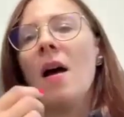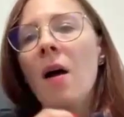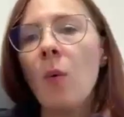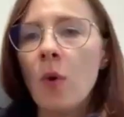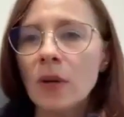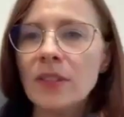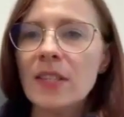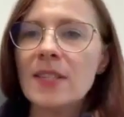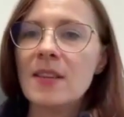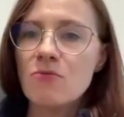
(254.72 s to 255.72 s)
what
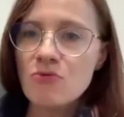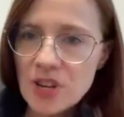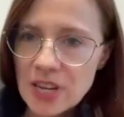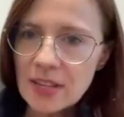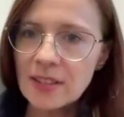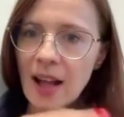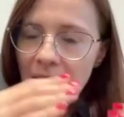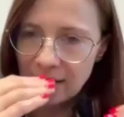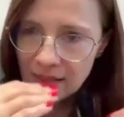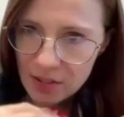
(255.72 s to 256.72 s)
is the real
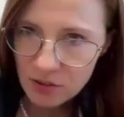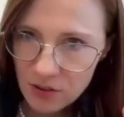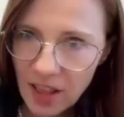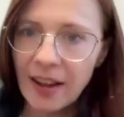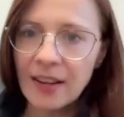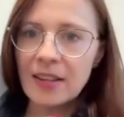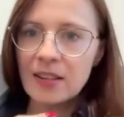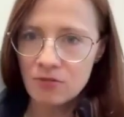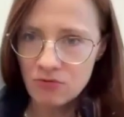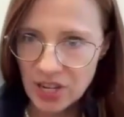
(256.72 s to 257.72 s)
underlying
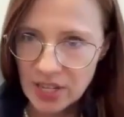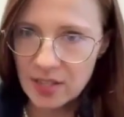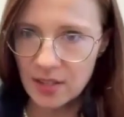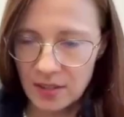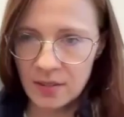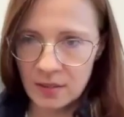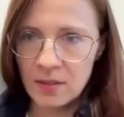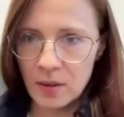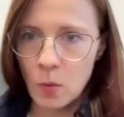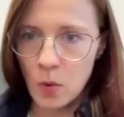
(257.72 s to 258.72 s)
reason,
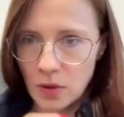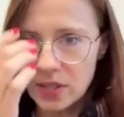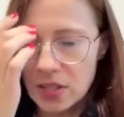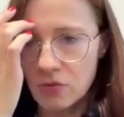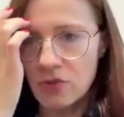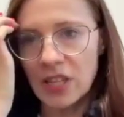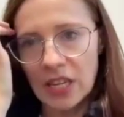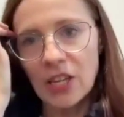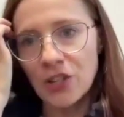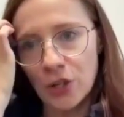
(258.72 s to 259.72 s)
what is really
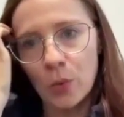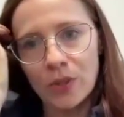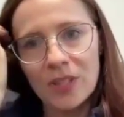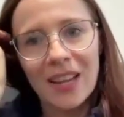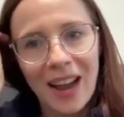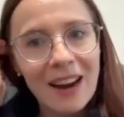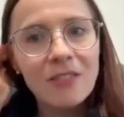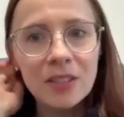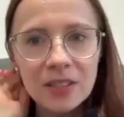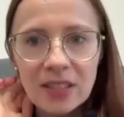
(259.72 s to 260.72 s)
itchy, what is
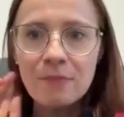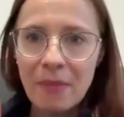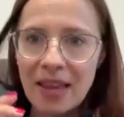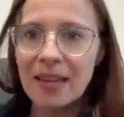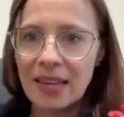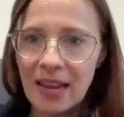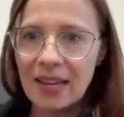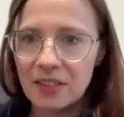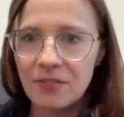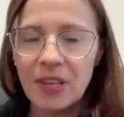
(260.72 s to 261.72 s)
currently making
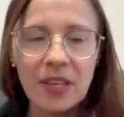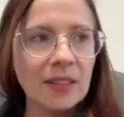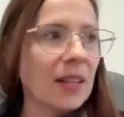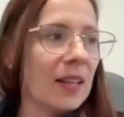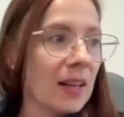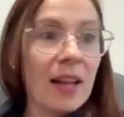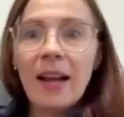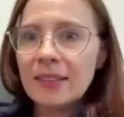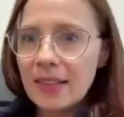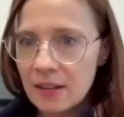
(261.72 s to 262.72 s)
us feel
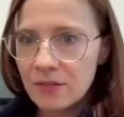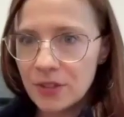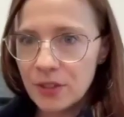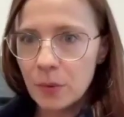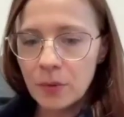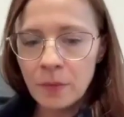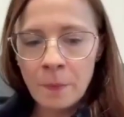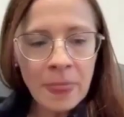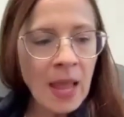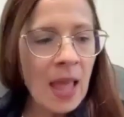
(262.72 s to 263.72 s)
uncomfortable.
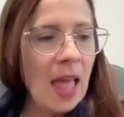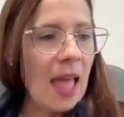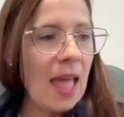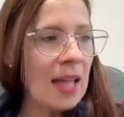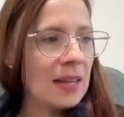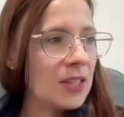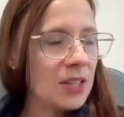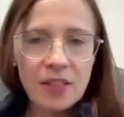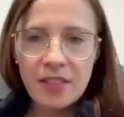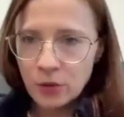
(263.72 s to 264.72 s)
And
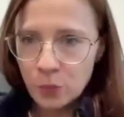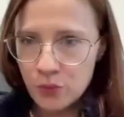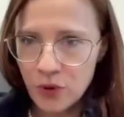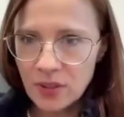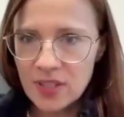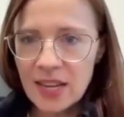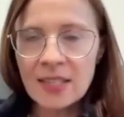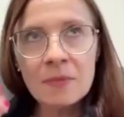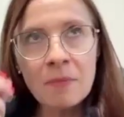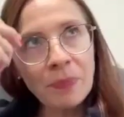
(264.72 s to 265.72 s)
that
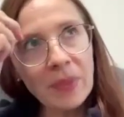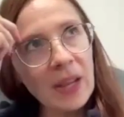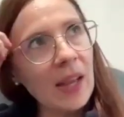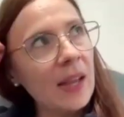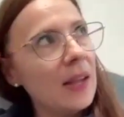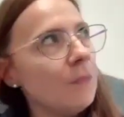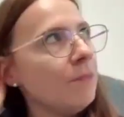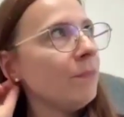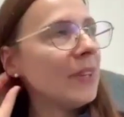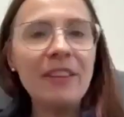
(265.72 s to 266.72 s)
process
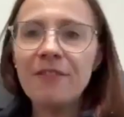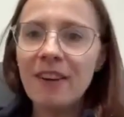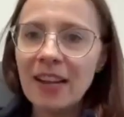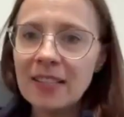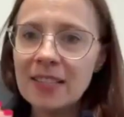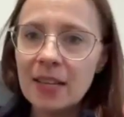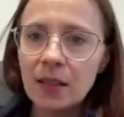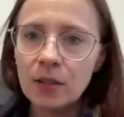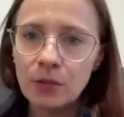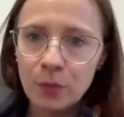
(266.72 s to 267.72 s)
invites a
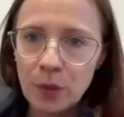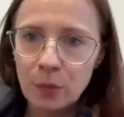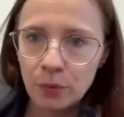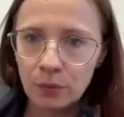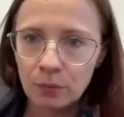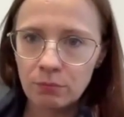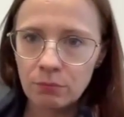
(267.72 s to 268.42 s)
lot of people,